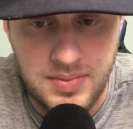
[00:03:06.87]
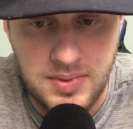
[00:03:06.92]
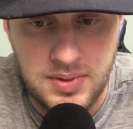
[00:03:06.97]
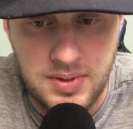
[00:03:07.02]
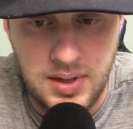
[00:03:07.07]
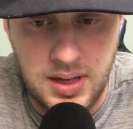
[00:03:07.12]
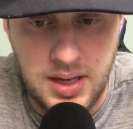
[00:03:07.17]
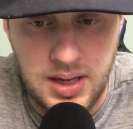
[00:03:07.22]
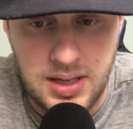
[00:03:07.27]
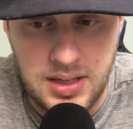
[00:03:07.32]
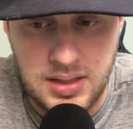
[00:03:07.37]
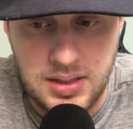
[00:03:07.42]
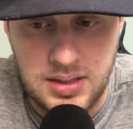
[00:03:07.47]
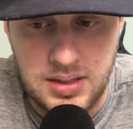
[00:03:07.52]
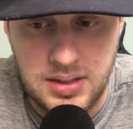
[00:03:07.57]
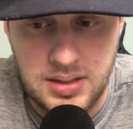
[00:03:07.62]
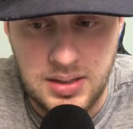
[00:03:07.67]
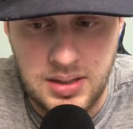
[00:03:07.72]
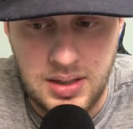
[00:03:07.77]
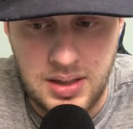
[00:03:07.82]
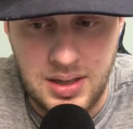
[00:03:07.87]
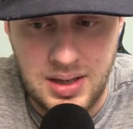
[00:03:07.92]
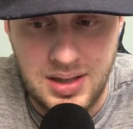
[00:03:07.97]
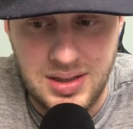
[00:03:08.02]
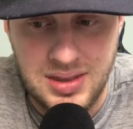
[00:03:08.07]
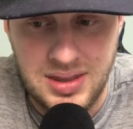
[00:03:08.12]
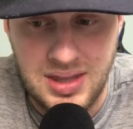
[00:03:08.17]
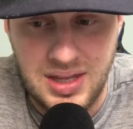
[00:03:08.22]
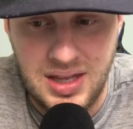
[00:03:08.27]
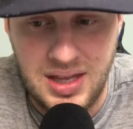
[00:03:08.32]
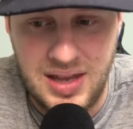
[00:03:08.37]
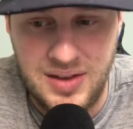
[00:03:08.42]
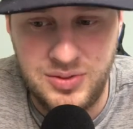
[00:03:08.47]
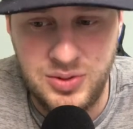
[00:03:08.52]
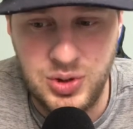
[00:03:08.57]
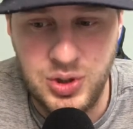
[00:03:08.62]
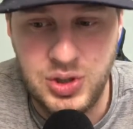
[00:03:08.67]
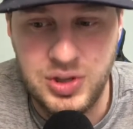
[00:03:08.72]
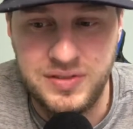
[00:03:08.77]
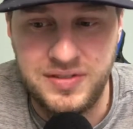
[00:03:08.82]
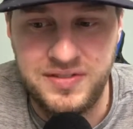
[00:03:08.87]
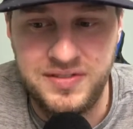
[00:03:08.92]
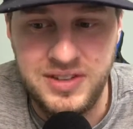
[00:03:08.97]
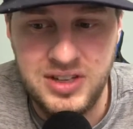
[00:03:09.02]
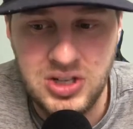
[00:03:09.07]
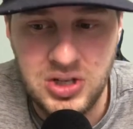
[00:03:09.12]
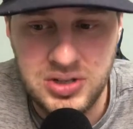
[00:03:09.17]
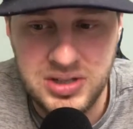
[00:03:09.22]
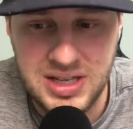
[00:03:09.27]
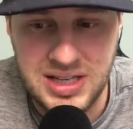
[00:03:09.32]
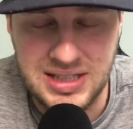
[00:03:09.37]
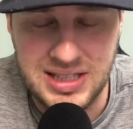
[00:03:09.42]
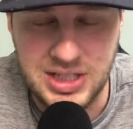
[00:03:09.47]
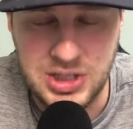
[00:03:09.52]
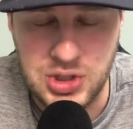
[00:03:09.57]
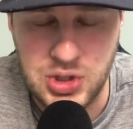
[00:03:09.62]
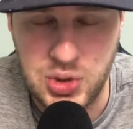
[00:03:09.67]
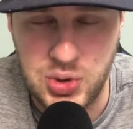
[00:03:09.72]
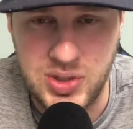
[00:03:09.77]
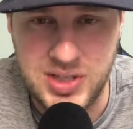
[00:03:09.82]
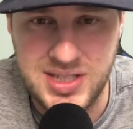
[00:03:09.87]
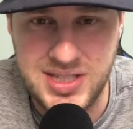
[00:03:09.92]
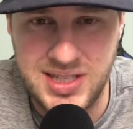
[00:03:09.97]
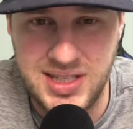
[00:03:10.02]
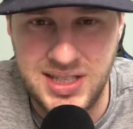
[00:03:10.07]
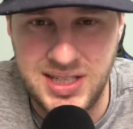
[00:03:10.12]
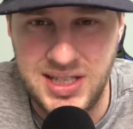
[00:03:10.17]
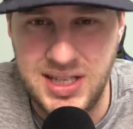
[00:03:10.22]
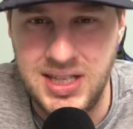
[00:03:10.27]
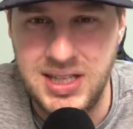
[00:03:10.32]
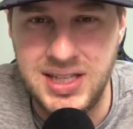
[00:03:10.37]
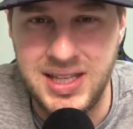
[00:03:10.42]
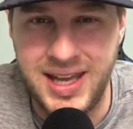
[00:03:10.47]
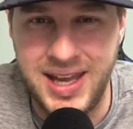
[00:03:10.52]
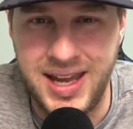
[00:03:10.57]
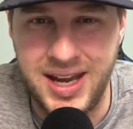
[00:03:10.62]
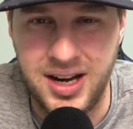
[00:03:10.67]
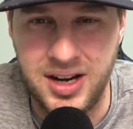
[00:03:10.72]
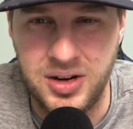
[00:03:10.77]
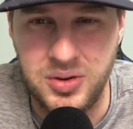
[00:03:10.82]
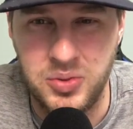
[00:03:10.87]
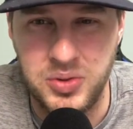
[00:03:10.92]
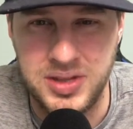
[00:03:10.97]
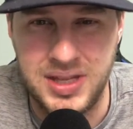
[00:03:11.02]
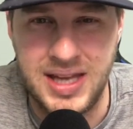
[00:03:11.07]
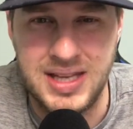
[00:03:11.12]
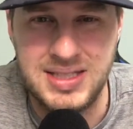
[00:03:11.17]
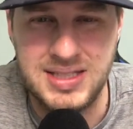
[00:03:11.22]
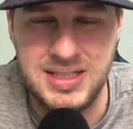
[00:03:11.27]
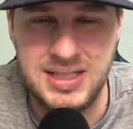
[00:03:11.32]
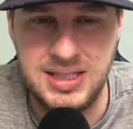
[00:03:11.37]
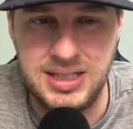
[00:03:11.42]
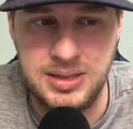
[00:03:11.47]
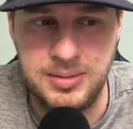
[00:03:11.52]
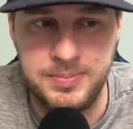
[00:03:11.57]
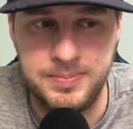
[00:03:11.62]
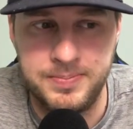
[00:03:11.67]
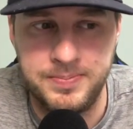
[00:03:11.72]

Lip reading: And if you could feel the electricity in the air with that team.